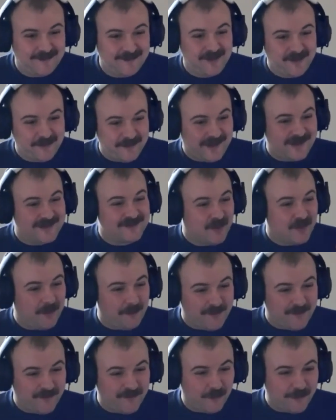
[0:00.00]
UEA's
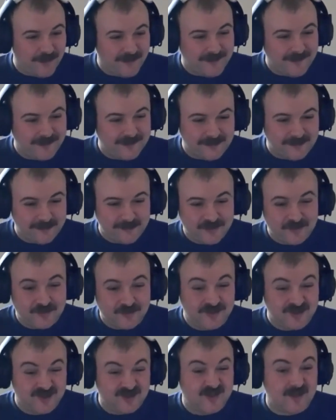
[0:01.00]
got a bit of a weird academic
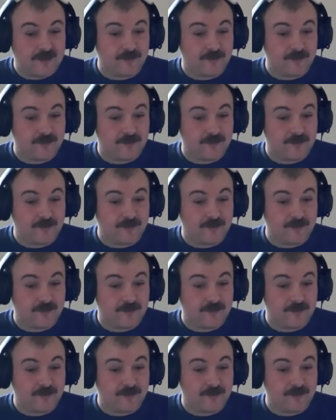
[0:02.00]
structure,